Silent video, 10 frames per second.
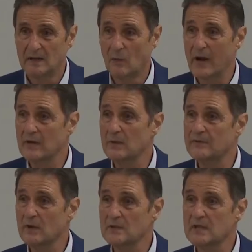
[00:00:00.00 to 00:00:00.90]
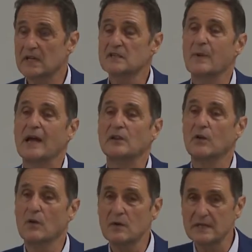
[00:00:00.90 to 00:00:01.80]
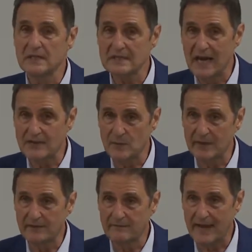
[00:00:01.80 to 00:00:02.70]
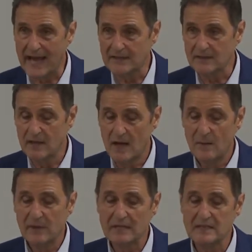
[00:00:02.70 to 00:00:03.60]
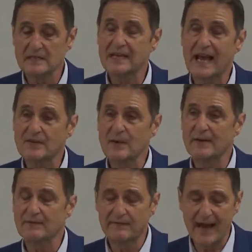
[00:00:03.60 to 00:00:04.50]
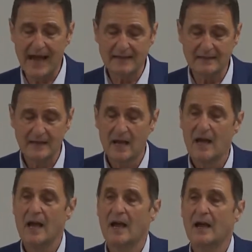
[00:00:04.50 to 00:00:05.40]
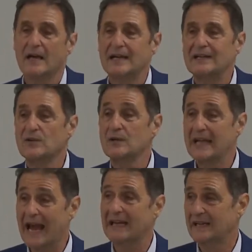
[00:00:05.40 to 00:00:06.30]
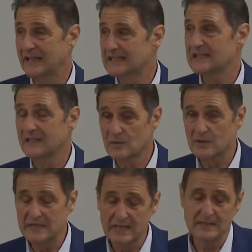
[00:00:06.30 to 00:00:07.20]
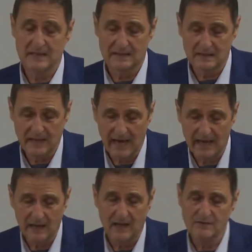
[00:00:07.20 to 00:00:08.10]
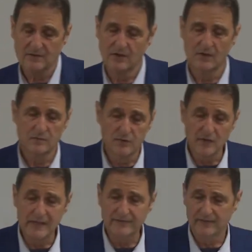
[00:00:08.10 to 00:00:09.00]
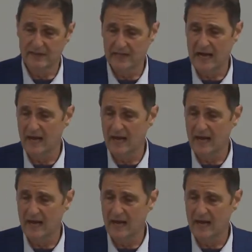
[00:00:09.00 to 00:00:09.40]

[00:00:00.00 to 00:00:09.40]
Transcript: The way you reverse it is by lowering the saturated fats, because the saturated fats create insulin resistance. And I'll show you briefly